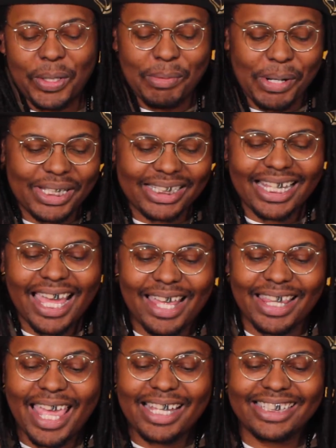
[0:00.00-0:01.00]
And, as much as
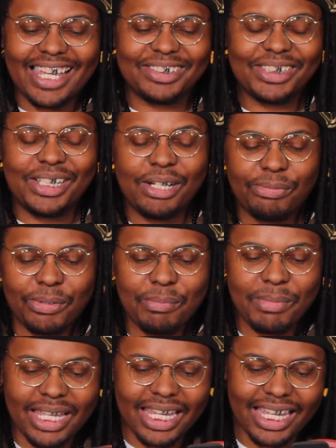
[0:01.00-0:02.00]
that sounds good for
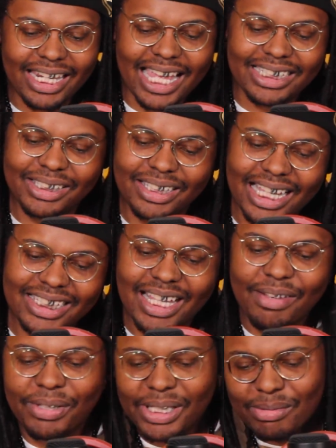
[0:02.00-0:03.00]
me, and that's
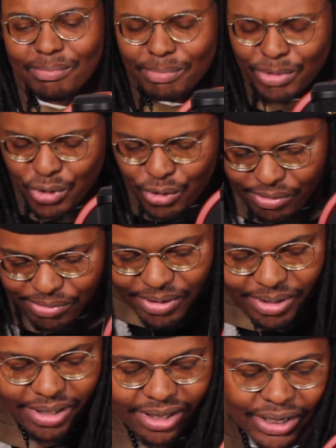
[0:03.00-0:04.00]
definitely the move,
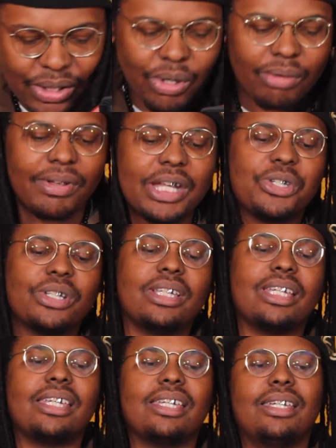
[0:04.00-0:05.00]

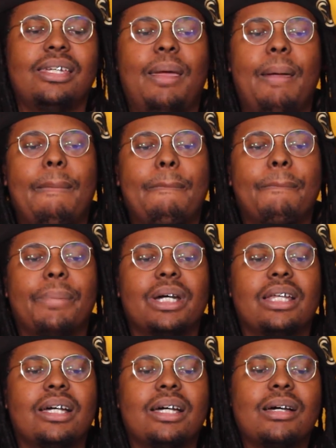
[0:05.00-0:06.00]
eventually.
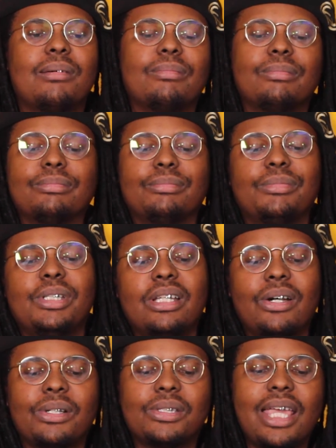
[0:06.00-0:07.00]
But
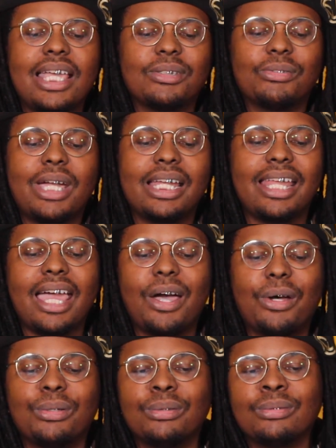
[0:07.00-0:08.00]
it's as of right now.